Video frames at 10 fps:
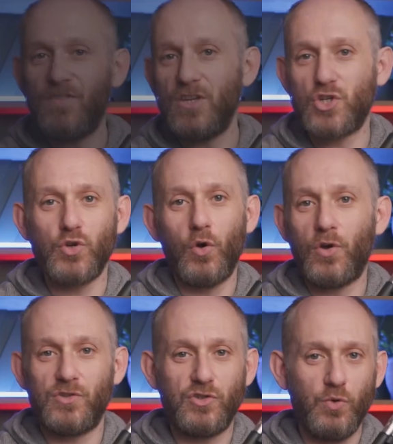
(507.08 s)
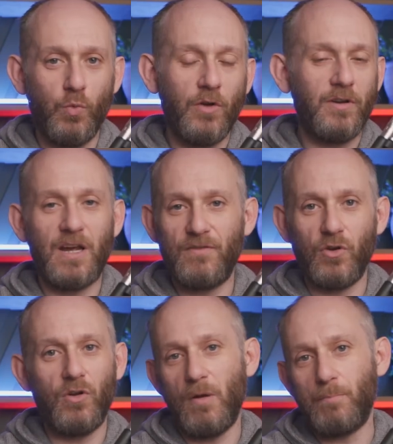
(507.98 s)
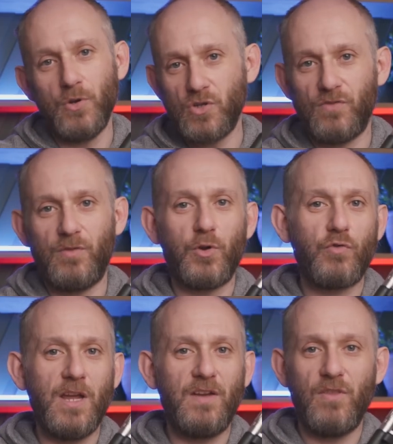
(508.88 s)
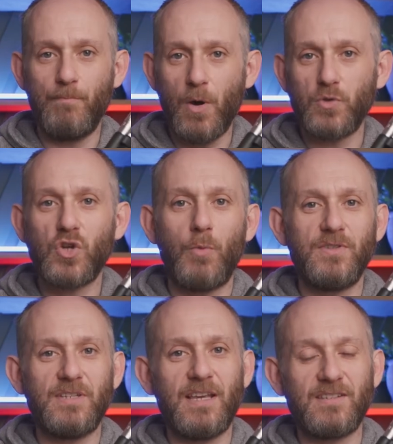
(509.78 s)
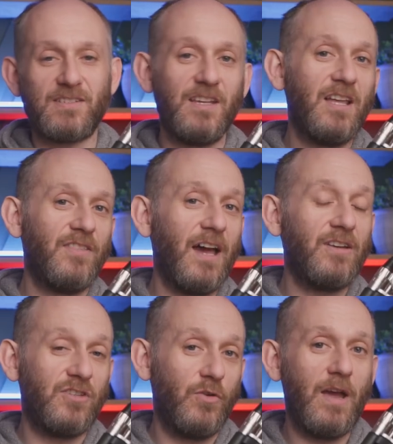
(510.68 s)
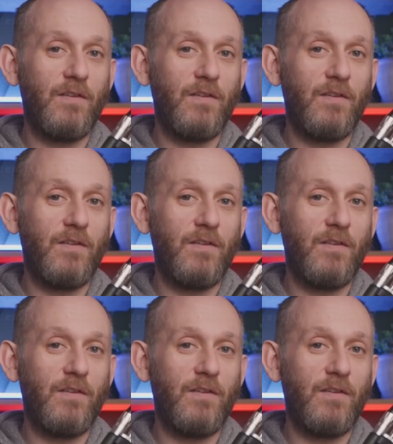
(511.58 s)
of these shortcuts as you want, and I've got a bunch of them created for the most common tasks that I do